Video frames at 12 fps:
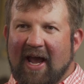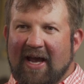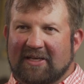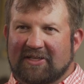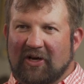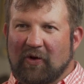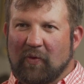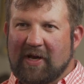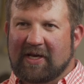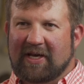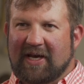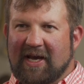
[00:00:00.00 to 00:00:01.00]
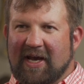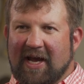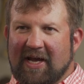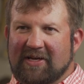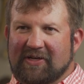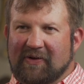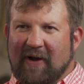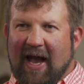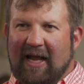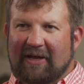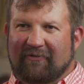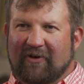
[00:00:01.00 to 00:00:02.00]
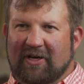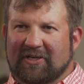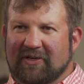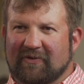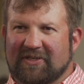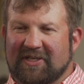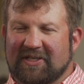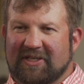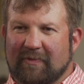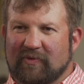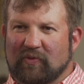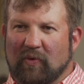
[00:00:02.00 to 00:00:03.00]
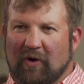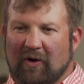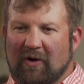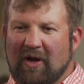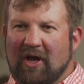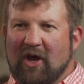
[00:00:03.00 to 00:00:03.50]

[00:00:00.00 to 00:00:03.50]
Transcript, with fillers: And so we can get into highly functional systems where